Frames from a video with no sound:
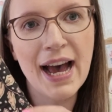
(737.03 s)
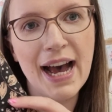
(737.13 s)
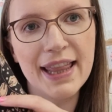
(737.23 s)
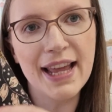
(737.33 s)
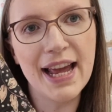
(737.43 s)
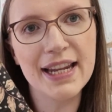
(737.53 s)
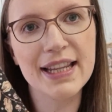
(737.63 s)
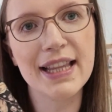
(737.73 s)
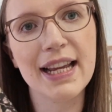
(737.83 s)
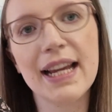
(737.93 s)
And
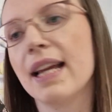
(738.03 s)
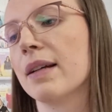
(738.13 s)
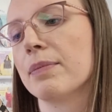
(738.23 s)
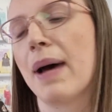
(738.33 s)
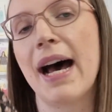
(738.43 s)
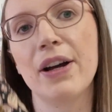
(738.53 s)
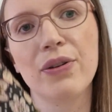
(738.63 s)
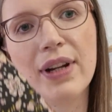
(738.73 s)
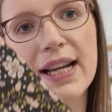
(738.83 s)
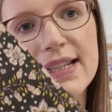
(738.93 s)
then the pattern
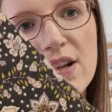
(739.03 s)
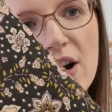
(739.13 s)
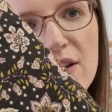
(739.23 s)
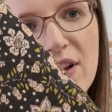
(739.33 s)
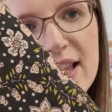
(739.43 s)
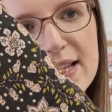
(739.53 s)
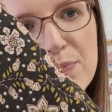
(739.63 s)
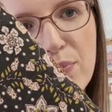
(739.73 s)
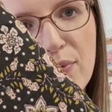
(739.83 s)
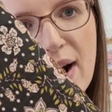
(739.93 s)
on it is kind of like this
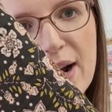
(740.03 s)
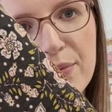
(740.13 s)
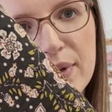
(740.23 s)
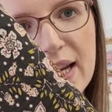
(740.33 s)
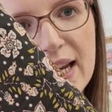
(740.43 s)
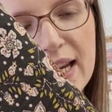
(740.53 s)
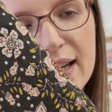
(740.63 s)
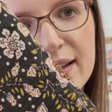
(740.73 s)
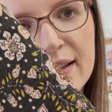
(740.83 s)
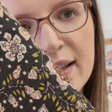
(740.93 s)

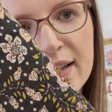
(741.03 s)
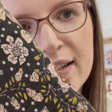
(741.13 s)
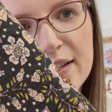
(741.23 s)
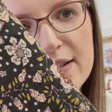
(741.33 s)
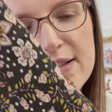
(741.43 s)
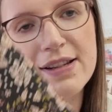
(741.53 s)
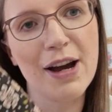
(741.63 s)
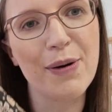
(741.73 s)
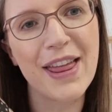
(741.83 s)
browny style.